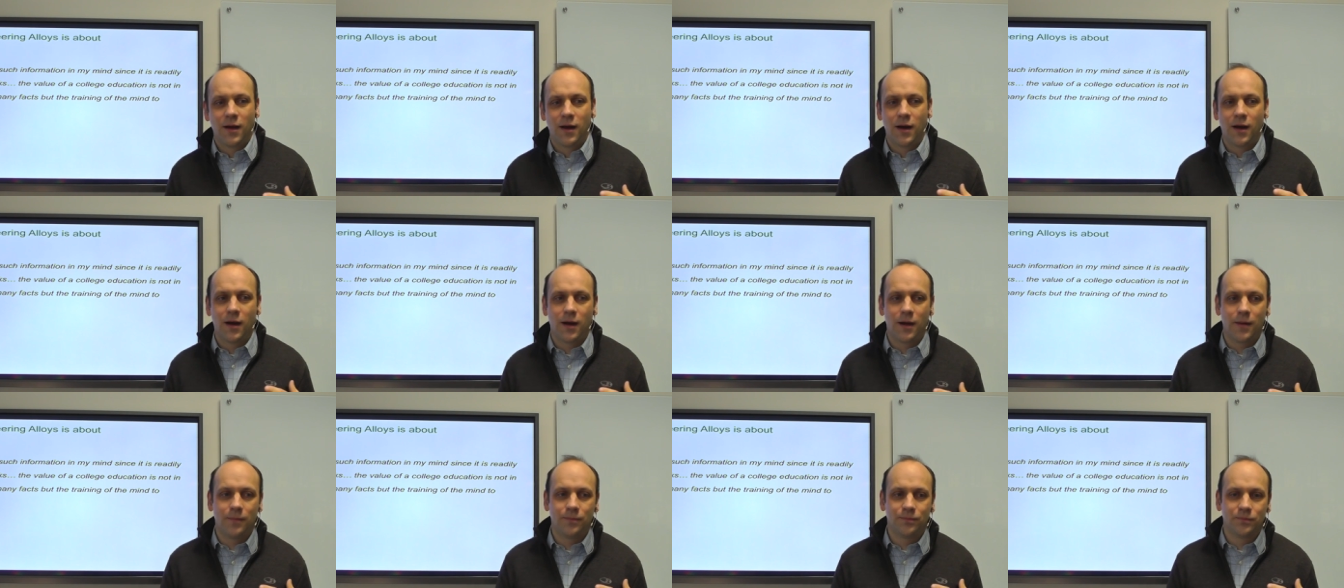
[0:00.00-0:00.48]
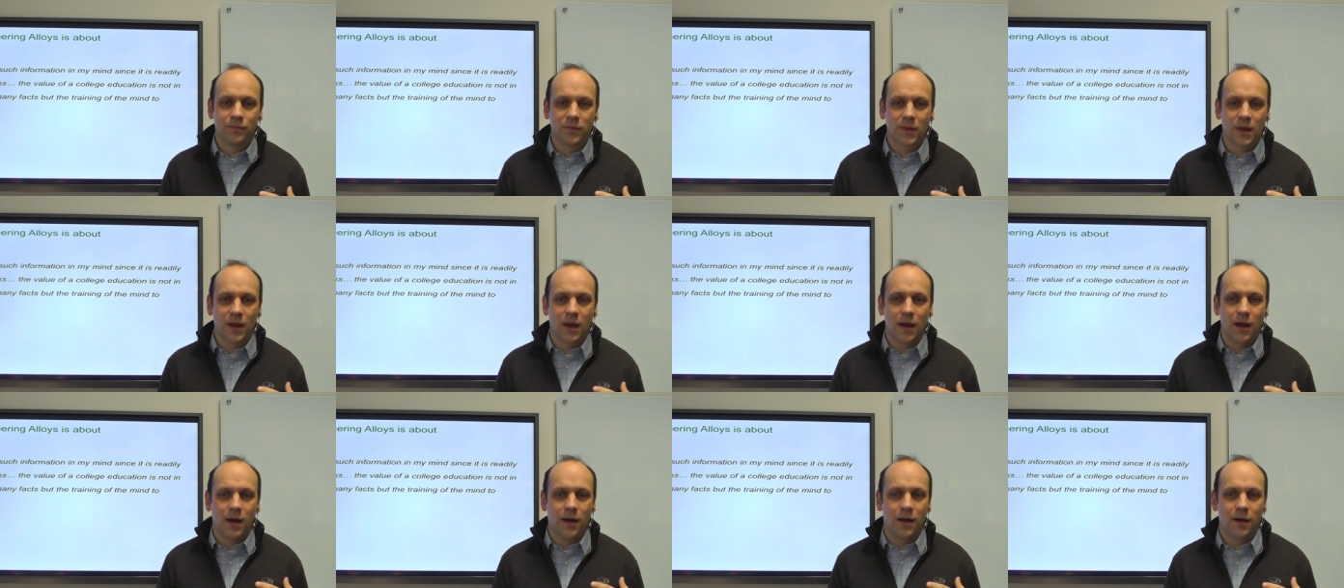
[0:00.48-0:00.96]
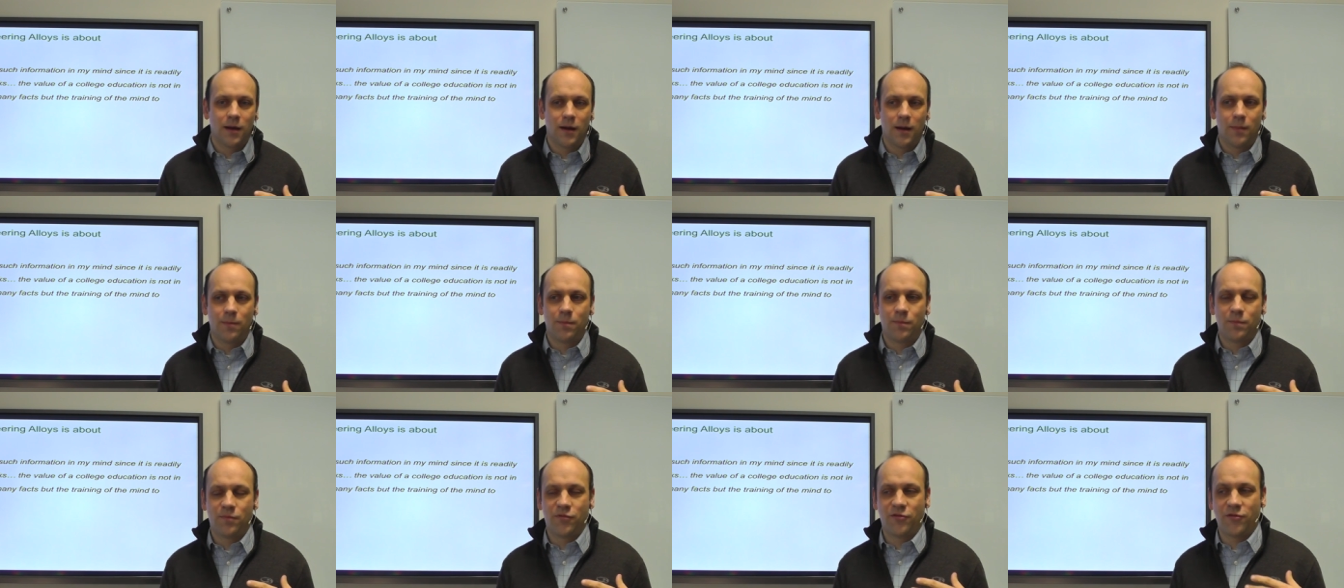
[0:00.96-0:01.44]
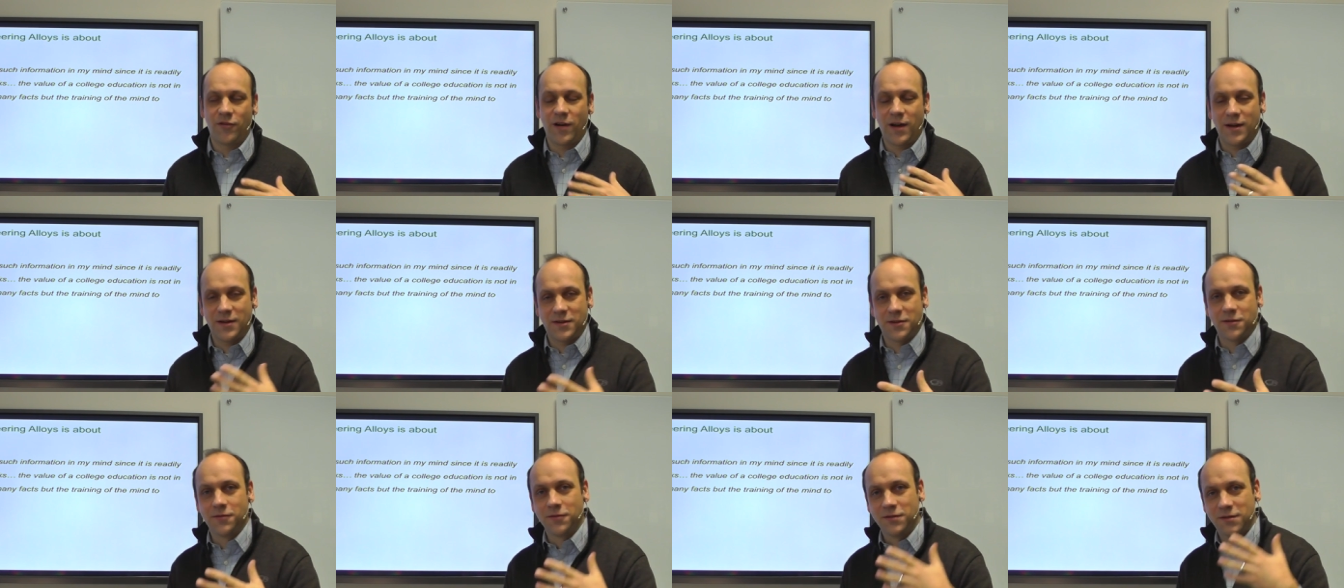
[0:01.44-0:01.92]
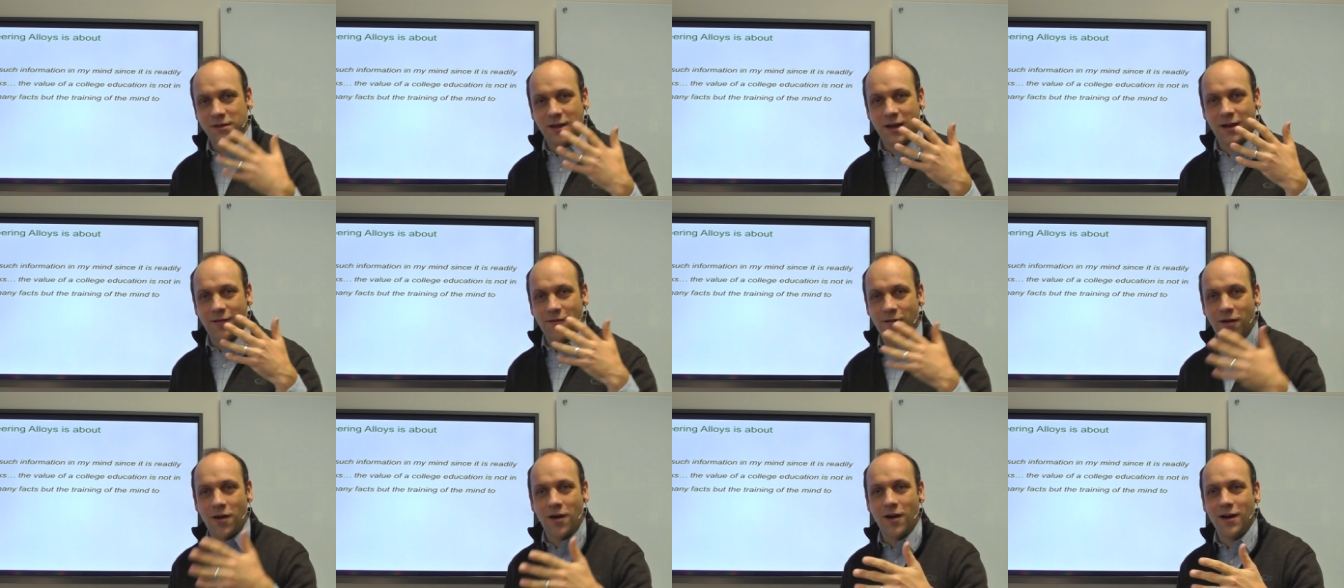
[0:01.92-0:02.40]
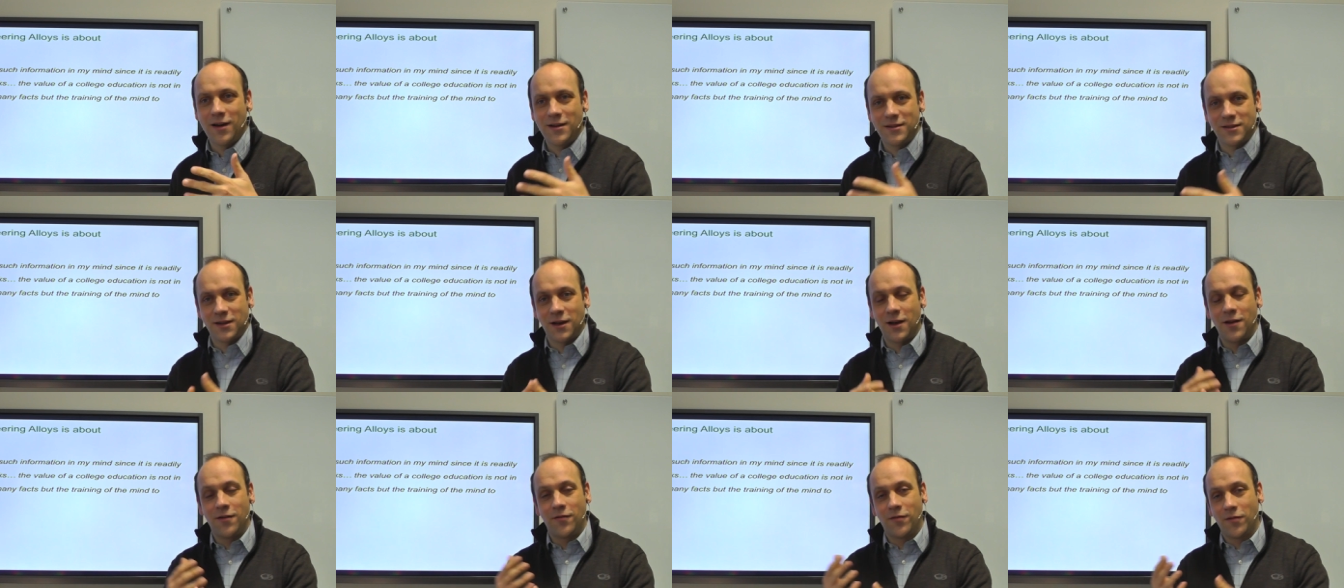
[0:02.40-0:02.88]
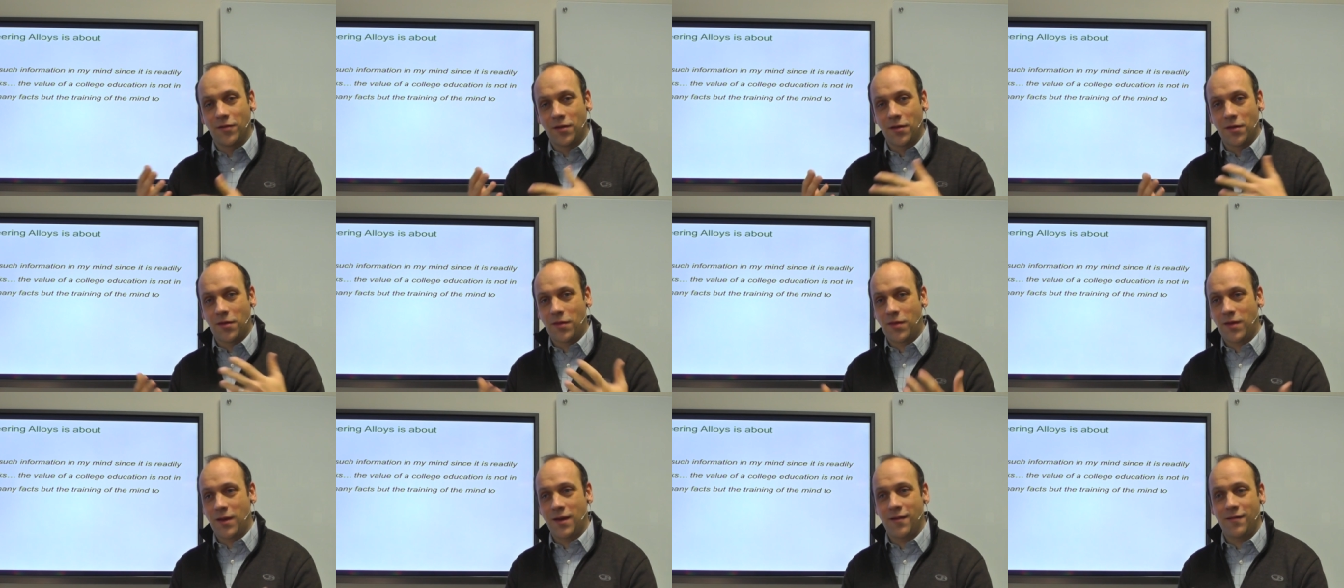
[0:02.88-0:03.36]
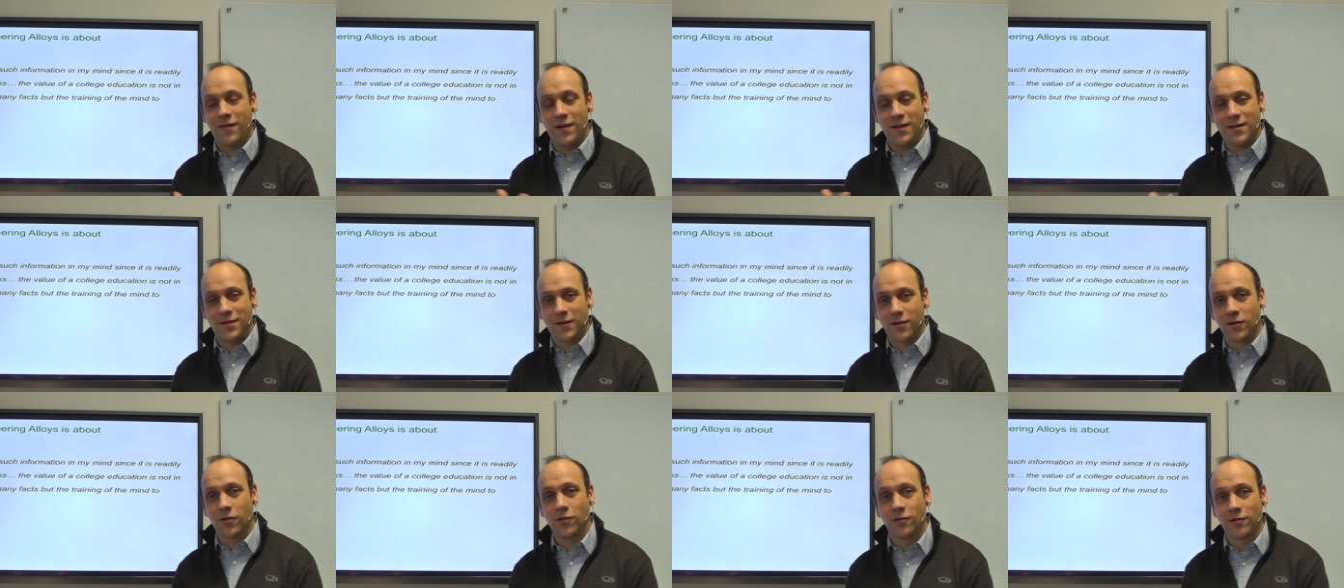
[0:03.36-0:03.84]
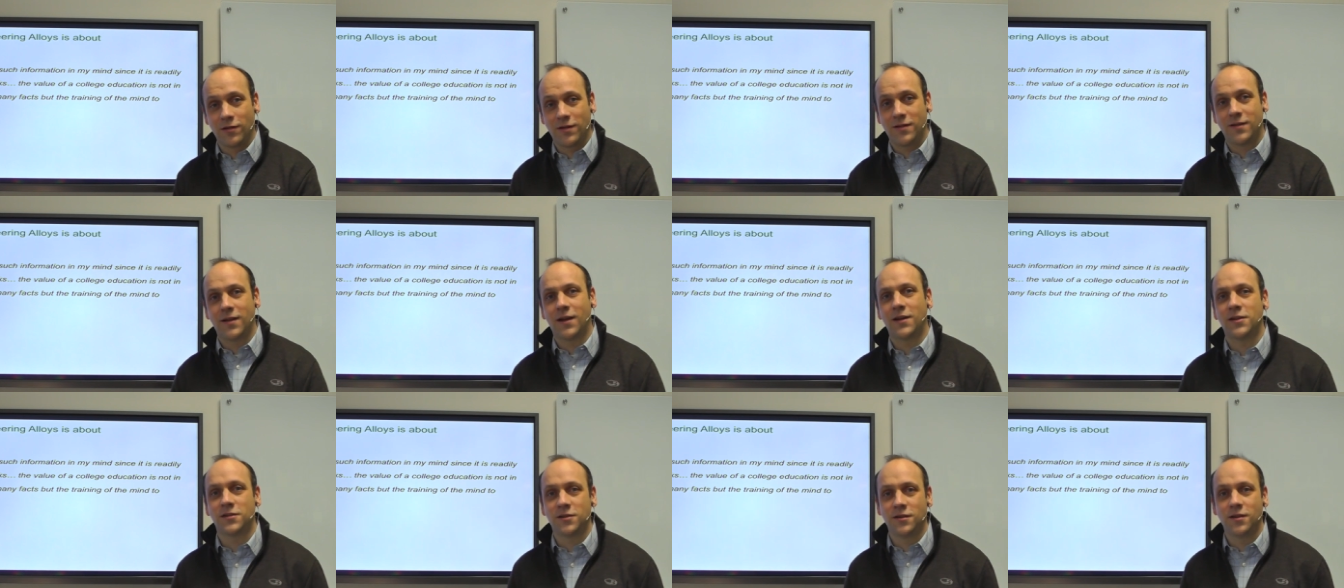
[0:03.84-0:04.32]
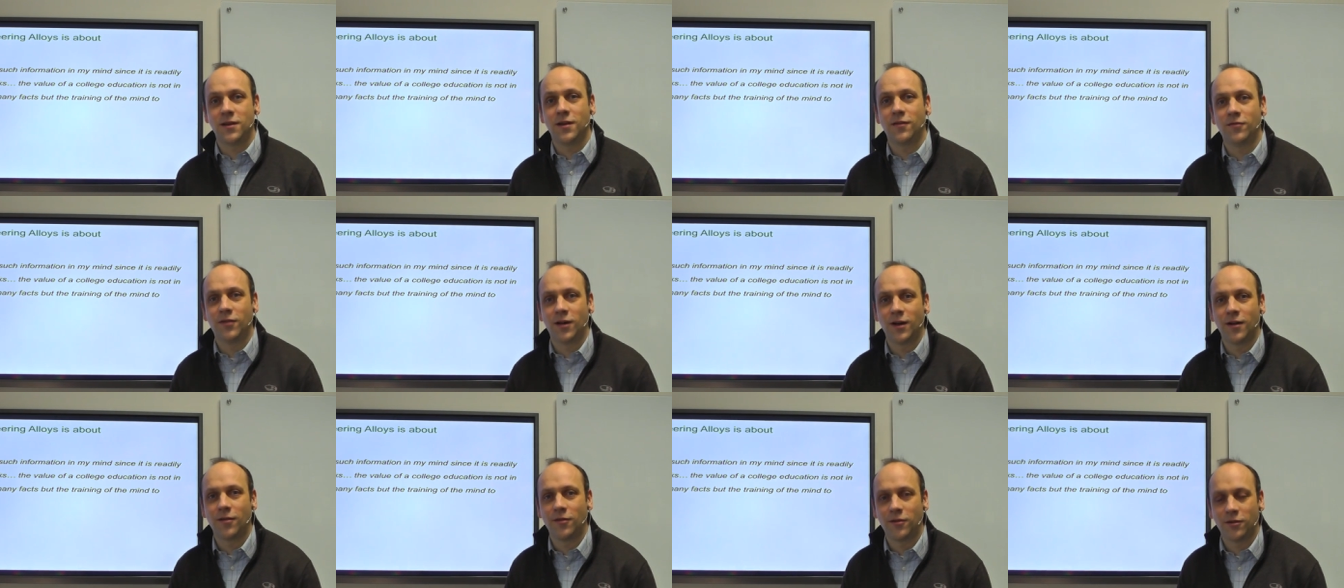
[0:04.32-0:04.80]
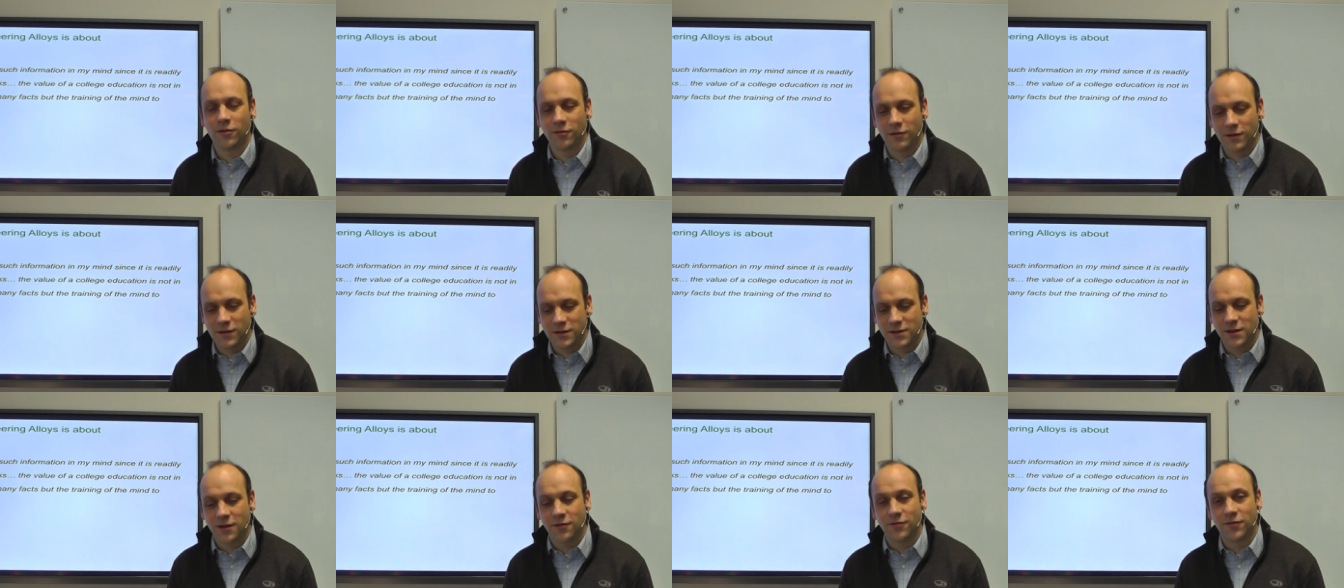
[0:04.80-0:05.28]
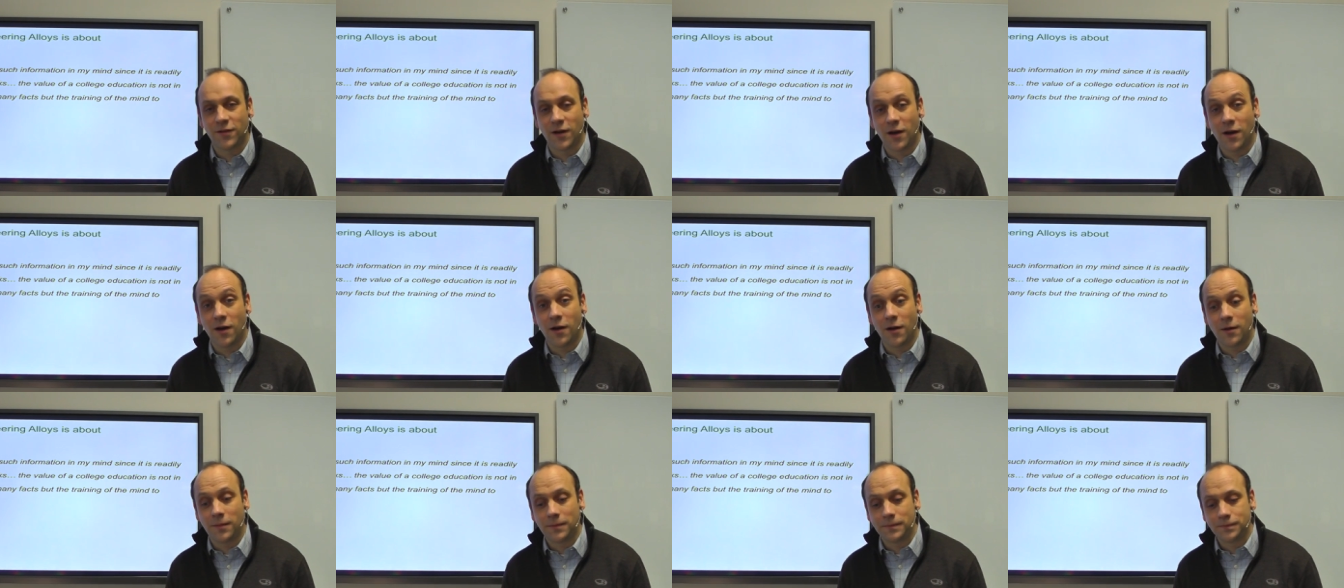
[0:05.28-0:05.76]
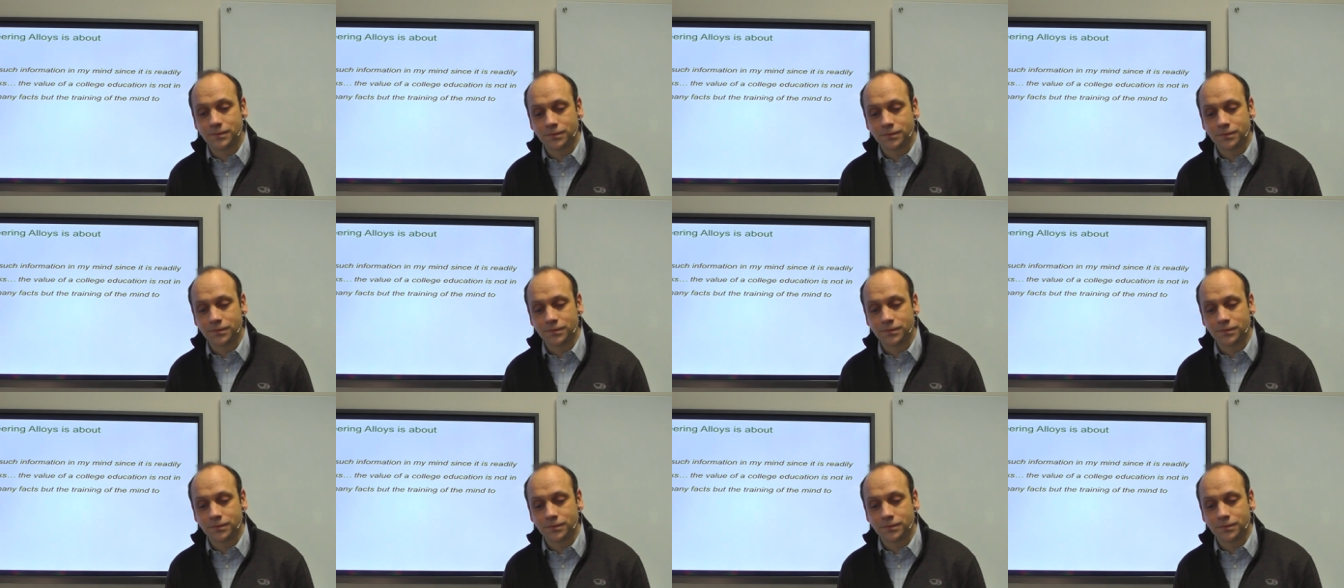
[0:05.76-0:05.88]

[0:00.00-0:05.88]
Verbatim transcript: um, a, a practical set of eyes over the theoretical orientation that you've done in the degree so far.